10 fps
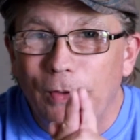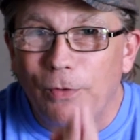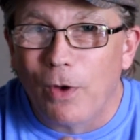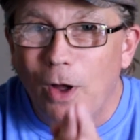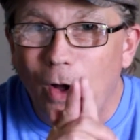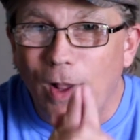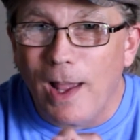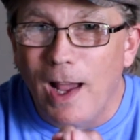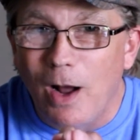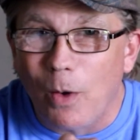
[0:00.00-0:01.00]
this
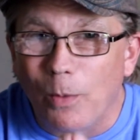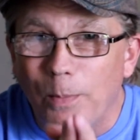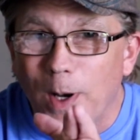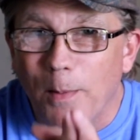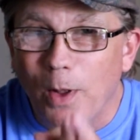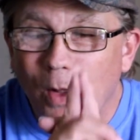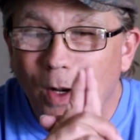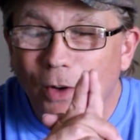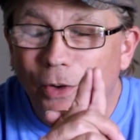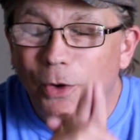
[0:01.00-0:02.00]
vlog out, but I'm not
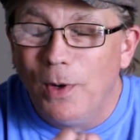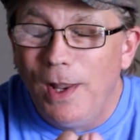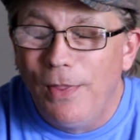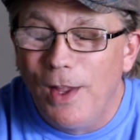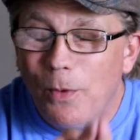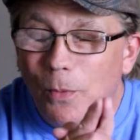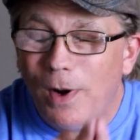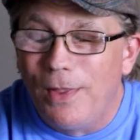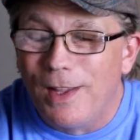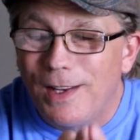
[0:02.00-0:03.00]
going to do
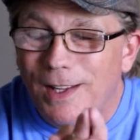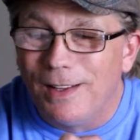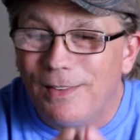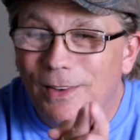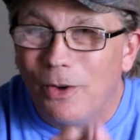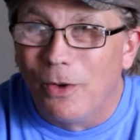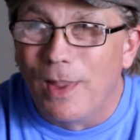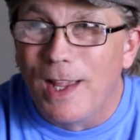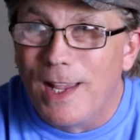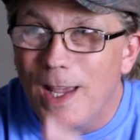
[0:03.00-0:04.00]
anything with it
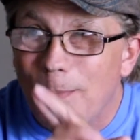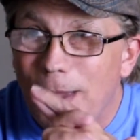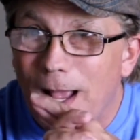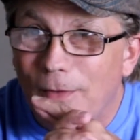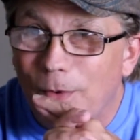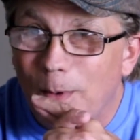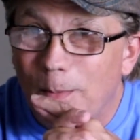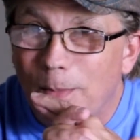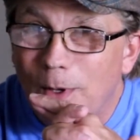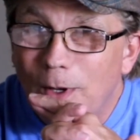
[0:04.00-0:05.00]
until they get back
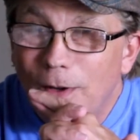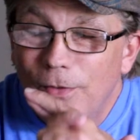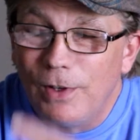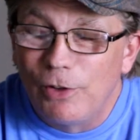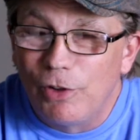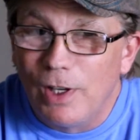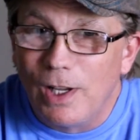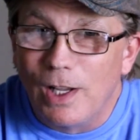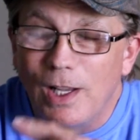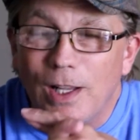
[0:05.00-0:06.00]
from
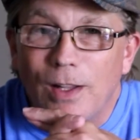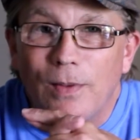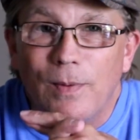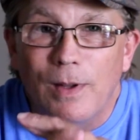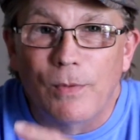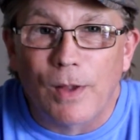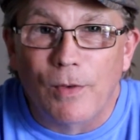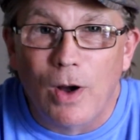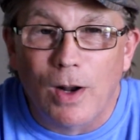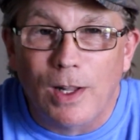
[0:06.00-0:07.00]
fishing and see if
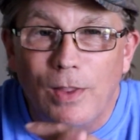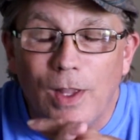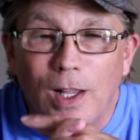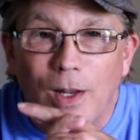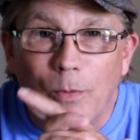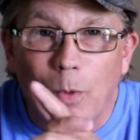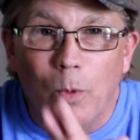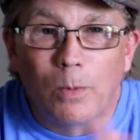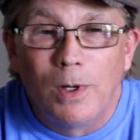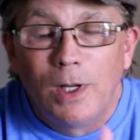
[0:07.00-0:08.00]
they've caught anything, and
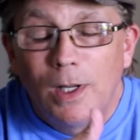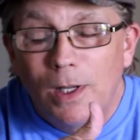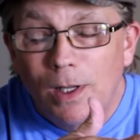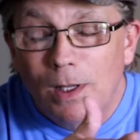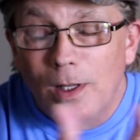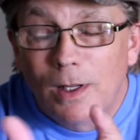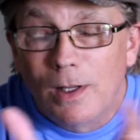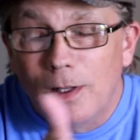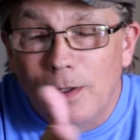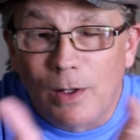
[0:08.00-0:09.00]
we'll
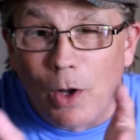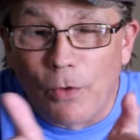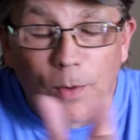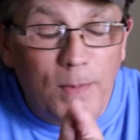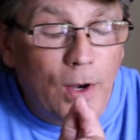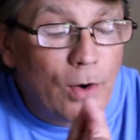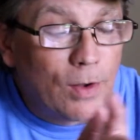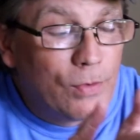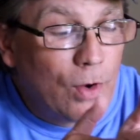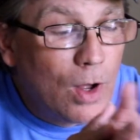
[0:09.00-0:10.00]
go from there.
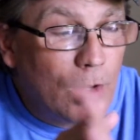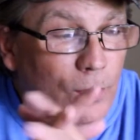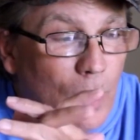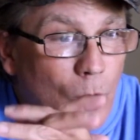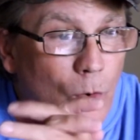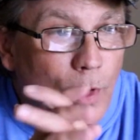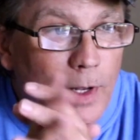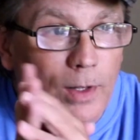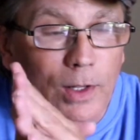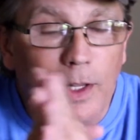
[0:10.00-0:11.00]
If not, I'll go
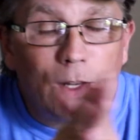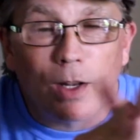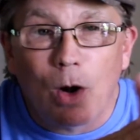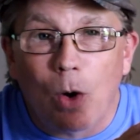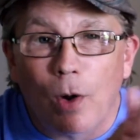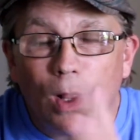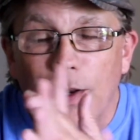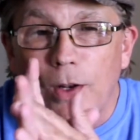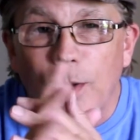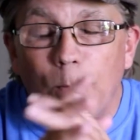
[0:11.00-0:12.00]
ahead and get it all
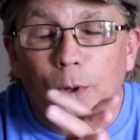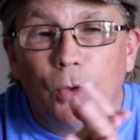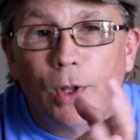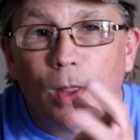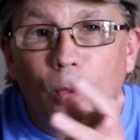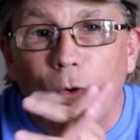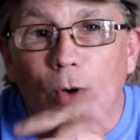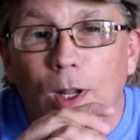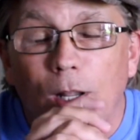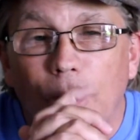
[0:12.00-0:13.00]
edited, put
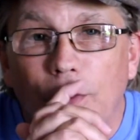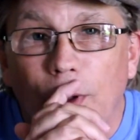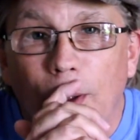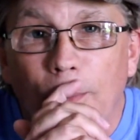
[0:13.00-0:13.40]
together, and